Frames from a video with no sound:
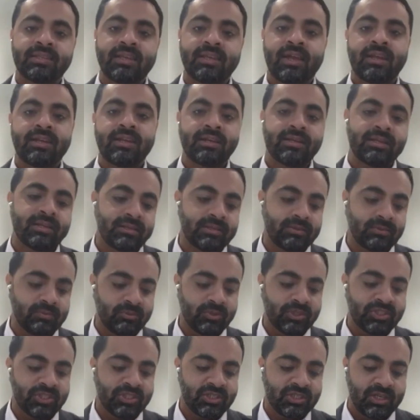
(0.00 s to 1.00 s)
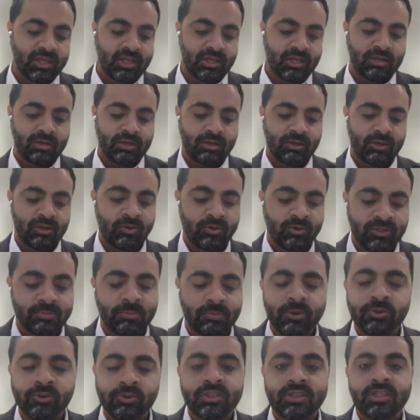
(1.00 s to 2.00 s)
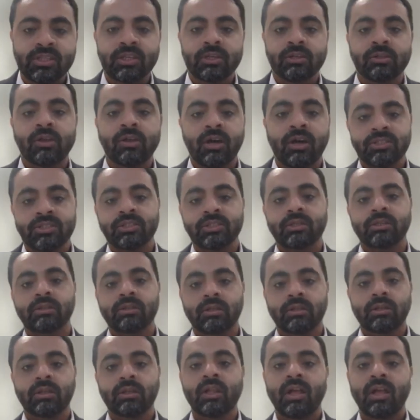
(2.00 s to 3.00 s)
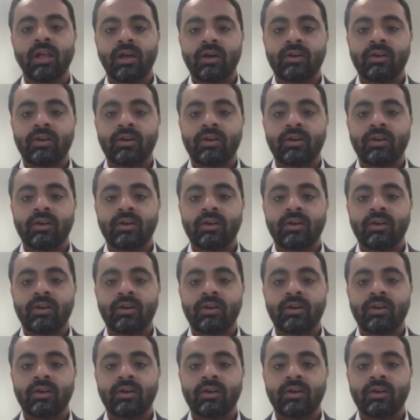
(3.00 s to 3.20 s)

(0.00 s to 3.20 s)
and which, in, you know, is both a theological